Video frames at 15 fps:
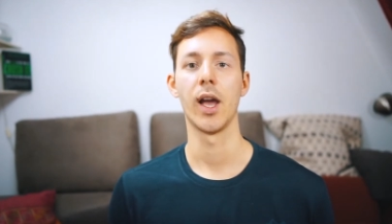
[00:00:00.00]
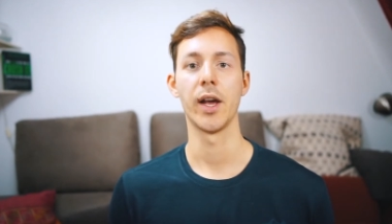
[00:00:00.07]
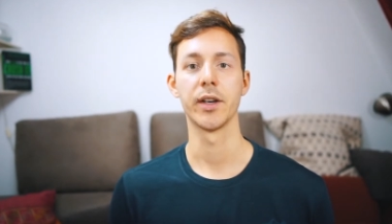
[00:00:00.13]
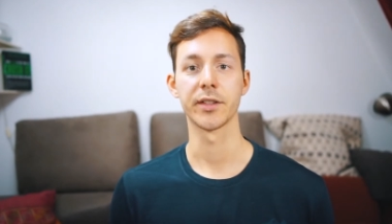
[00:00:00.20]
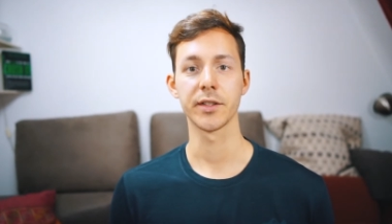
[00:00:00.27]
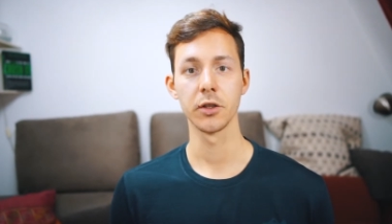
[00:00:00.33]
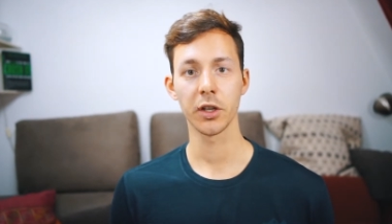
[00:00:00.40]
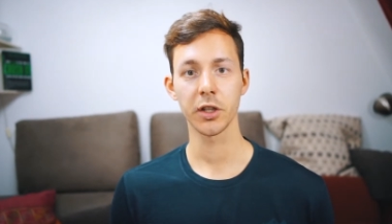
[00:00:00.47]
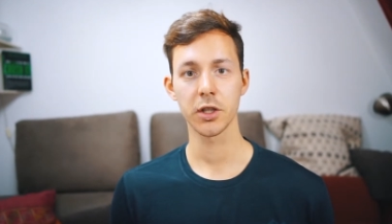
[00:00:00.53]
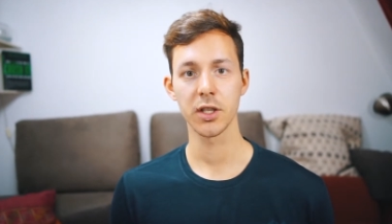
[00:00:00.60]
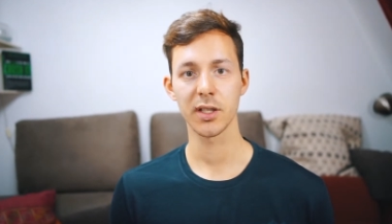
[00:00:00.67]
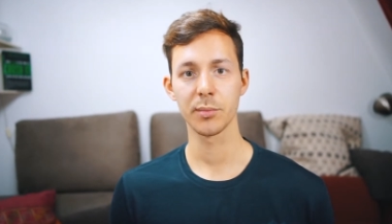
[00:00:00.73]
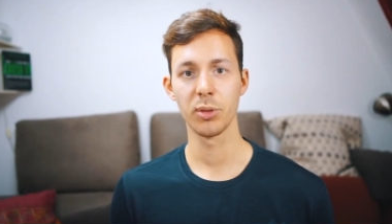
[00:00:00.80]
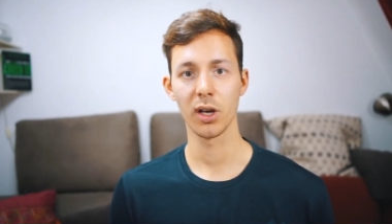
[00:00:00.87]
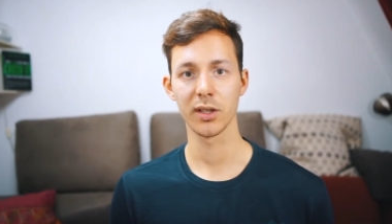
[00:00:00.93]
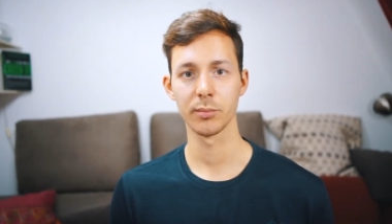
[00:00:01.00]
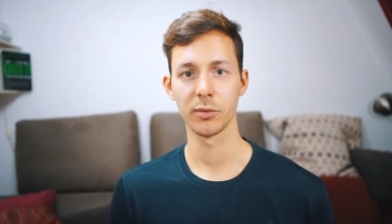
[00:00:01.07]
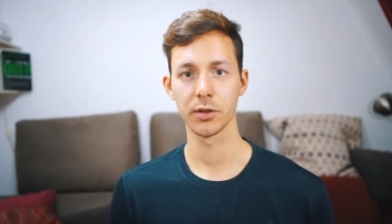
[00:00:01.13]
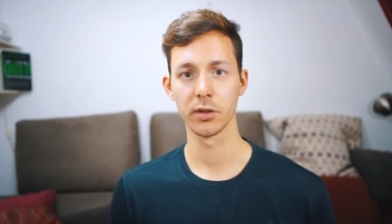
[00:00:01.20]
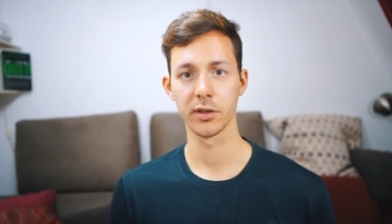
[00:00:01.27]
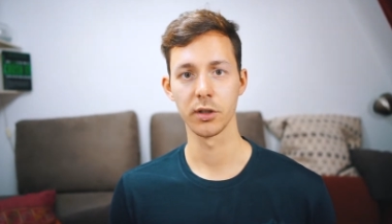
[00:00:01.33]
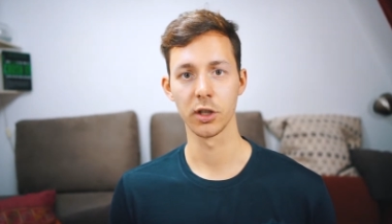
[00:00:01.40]
And it's not just possible
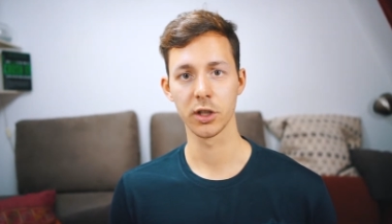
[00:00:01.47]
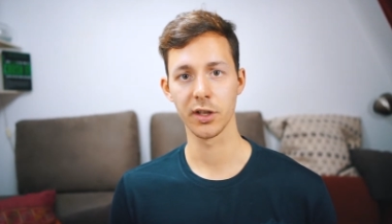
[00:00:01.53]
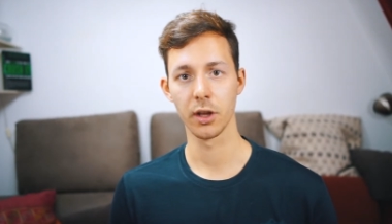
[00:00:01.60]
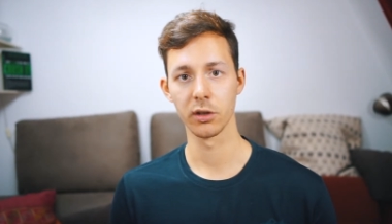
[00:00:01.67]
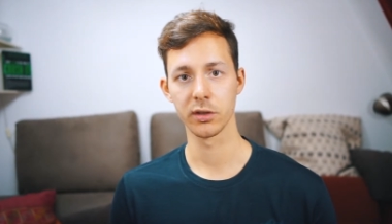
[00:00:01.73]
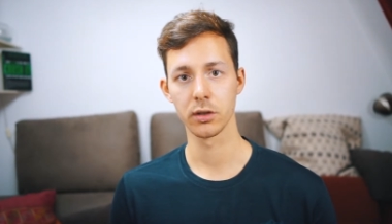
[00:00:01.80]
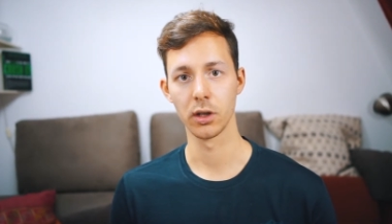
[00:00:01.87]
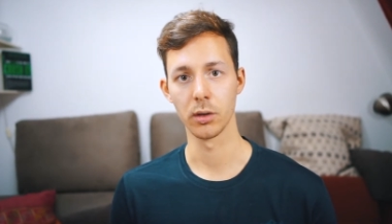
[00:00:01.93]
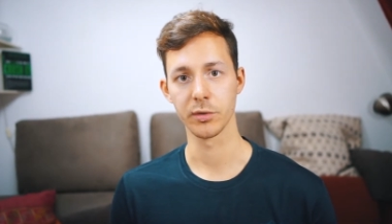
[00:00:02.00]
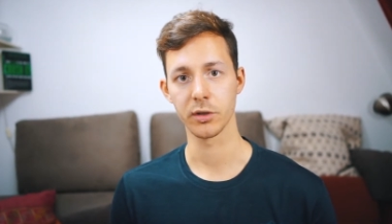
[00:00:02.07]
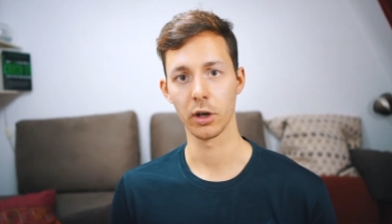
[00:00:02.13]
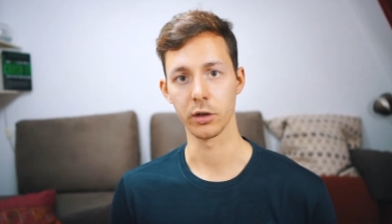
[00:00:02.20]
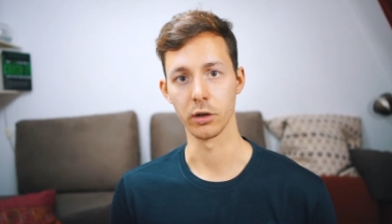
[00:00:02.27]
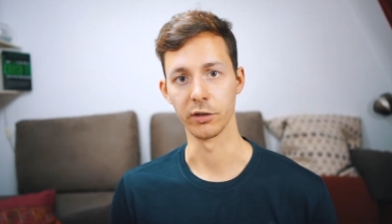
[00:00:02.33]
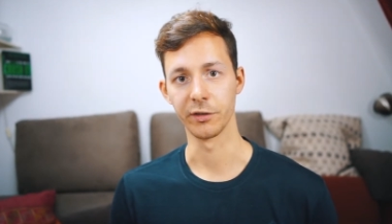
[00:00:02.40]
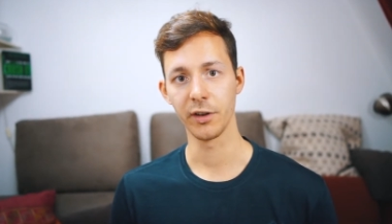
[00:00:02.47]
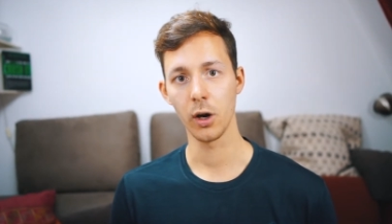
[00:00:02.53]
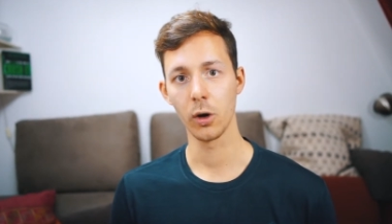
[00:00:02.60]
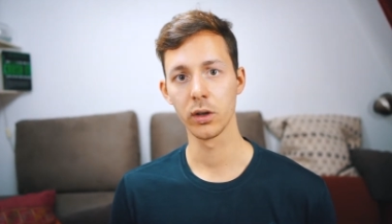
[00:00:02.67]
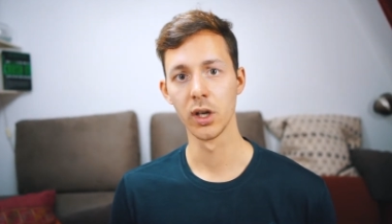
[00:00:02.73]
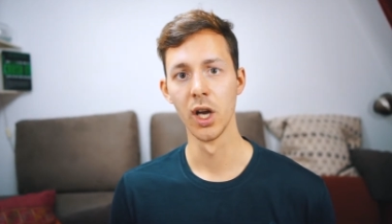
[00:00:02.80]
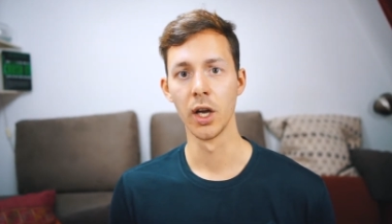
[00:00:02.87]
to search those terms on your
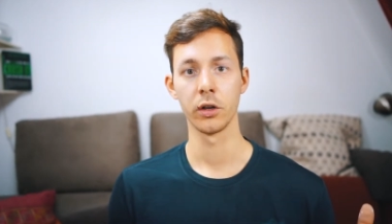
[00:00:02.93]
phone.